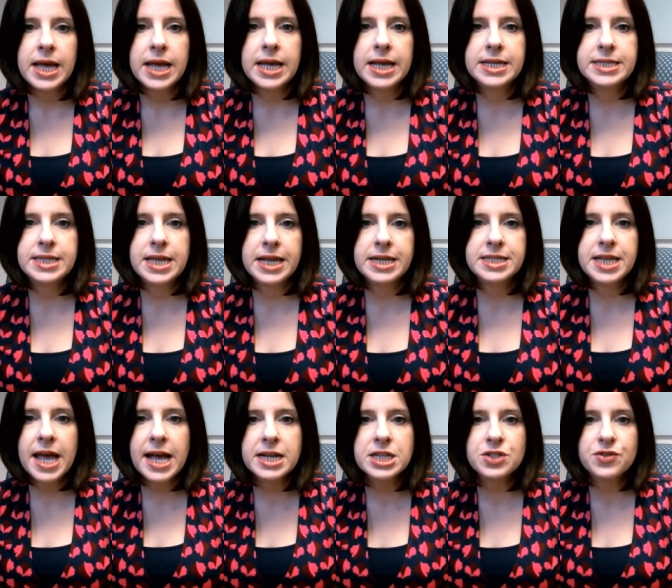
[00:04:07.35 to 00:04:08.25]
is a
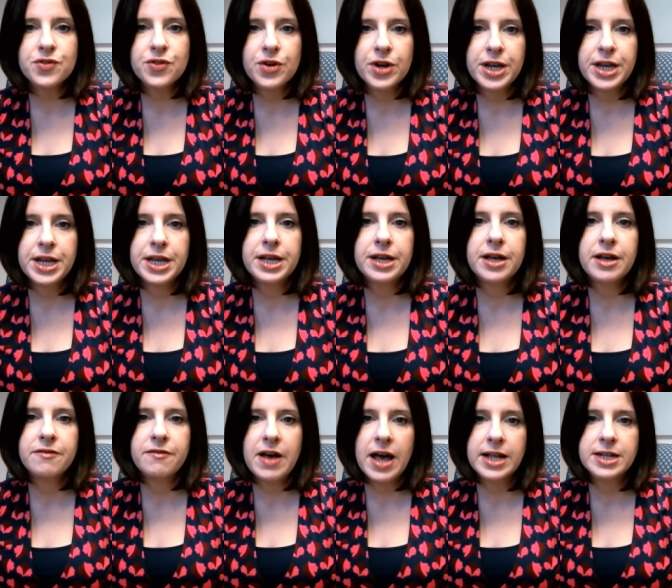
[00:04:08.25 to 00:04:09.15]
tax-free
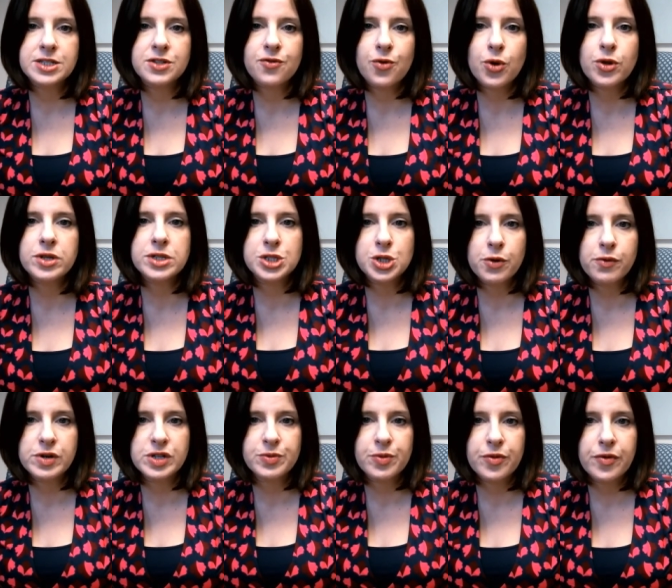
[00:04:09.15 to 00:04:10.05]
event for the
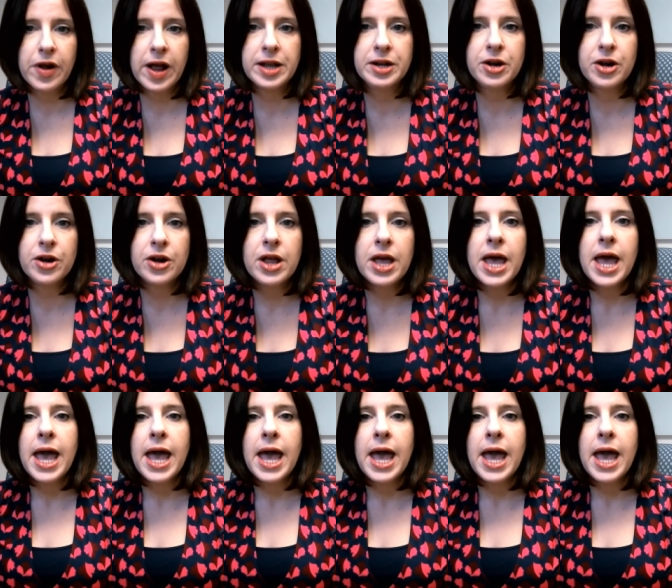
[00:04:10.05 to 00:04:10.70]
service provider